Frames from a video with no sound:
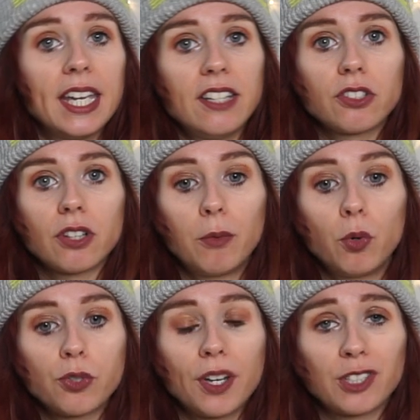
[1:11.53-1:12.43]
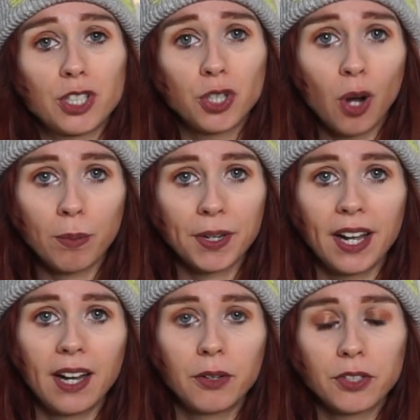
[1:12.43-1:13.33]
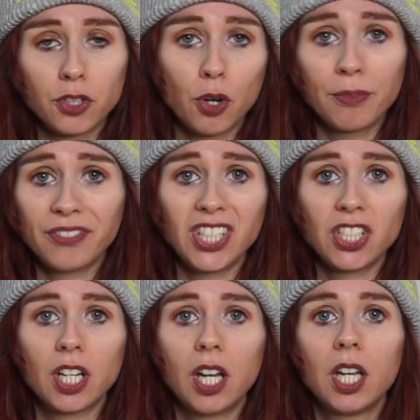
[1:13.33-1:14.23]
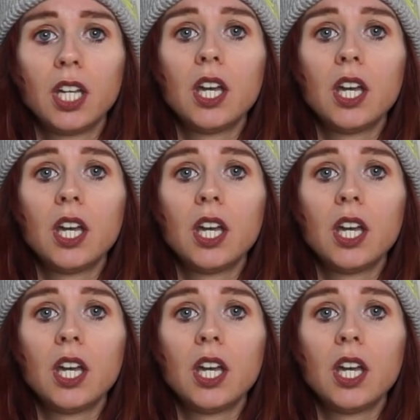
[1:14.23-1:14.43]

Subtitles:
Instagram also has a shop now, shop feature.